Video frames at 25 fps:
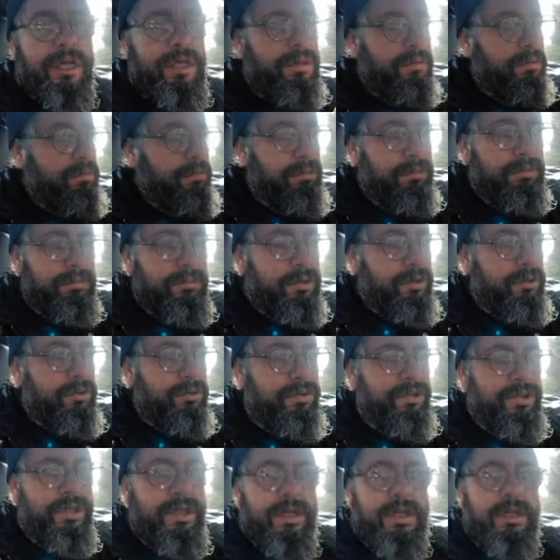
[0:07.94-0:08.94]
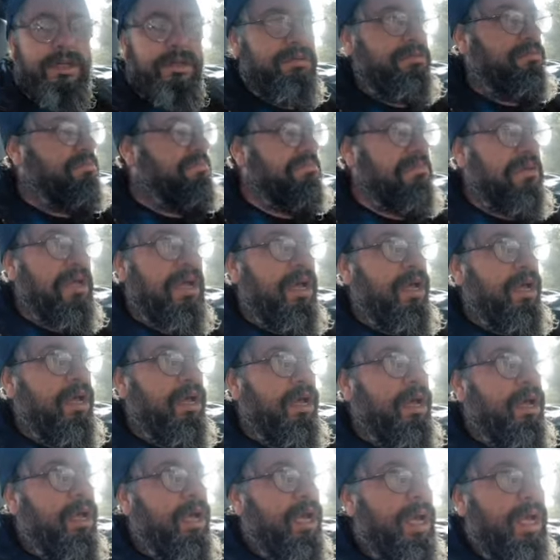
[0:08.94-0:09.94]
you lose it,
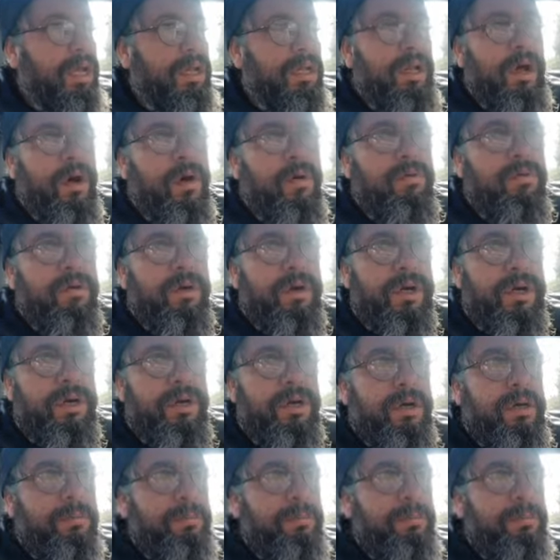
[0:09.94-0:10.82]
it don't work good,